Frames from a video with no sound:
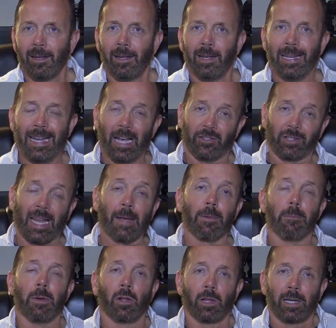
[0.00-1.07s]
He has a
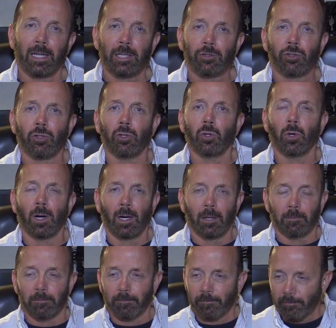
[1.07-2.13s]
capability to
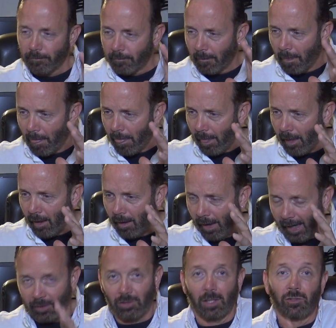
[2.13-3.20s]
um,
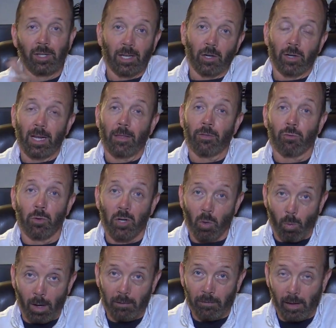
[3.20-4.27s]
access the internet through your
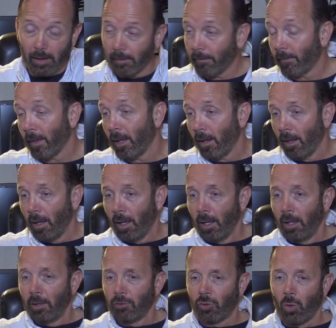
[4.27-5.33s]
Wi-Fi,
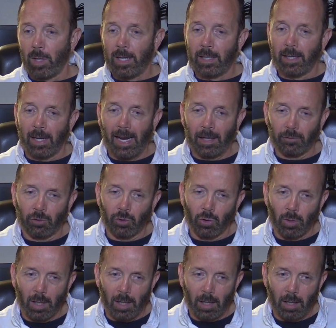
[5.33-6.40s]
so he can
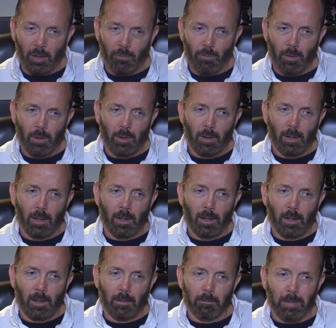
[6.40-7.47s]
answer uh,
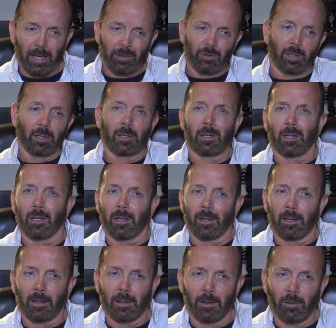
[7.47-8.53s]
basic,
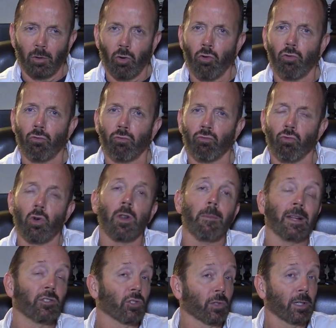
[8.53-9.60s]

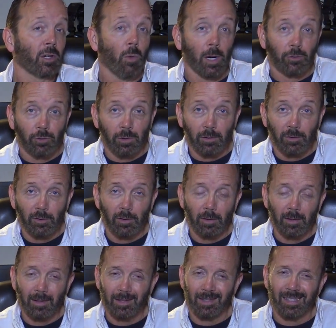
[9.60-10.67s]
rudimentary questions.
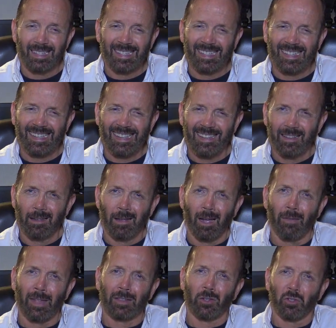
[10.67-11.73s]

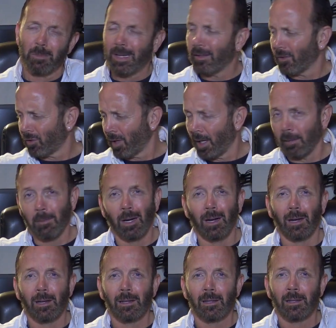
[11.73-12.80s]
I think those mean the same.
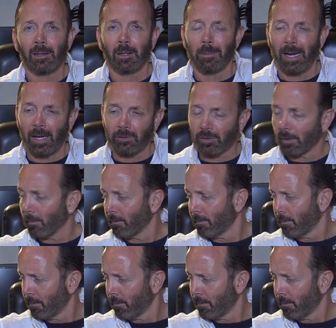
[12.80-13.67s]
let me ask him.